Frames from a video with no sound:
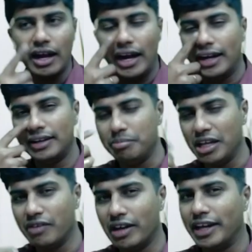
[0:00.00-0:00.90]
And
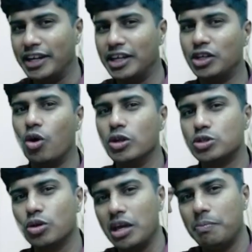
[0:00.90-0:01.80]
meanwhile, I need to
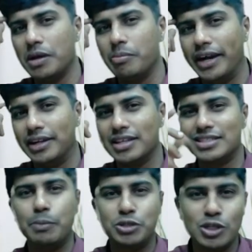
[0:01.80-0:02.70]
also keep in mind the
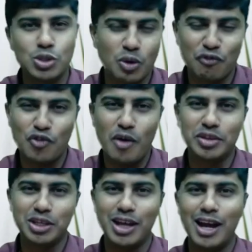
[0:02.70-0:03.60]
substance over form
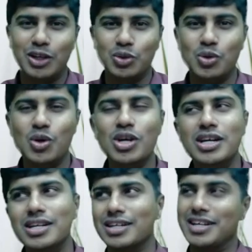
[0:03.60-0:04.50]
with regard to
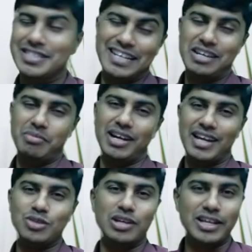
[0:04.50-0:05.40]

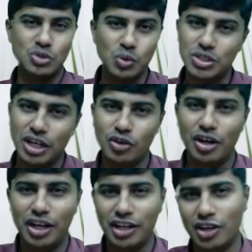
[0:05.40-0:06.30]
consignment as well as goods sent
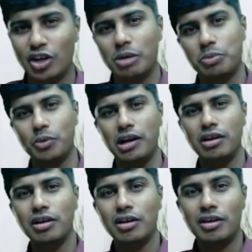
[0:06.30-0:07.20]
on return or approval.
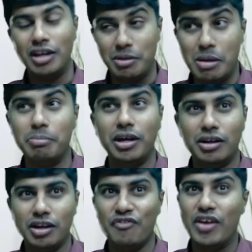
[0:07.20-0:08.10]
Remember,
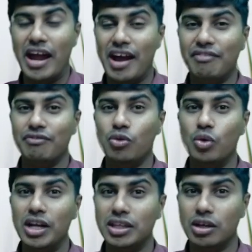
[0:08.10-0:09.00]
if I have
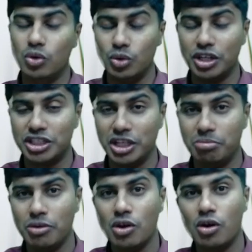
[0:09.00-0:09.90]
only the
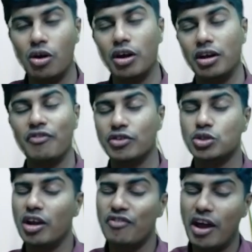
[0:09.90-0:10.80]
ownership or if,
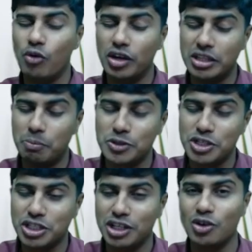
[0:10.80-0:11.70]
sorry, if I have only the
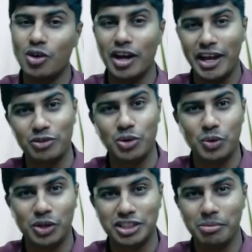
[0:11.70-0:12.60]
possession or I have the
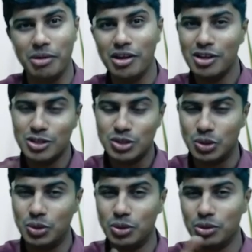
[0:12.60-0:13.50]
ownership.
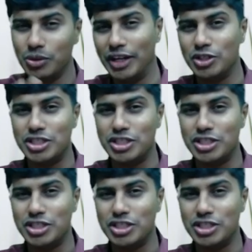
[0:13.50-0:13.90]
So you need to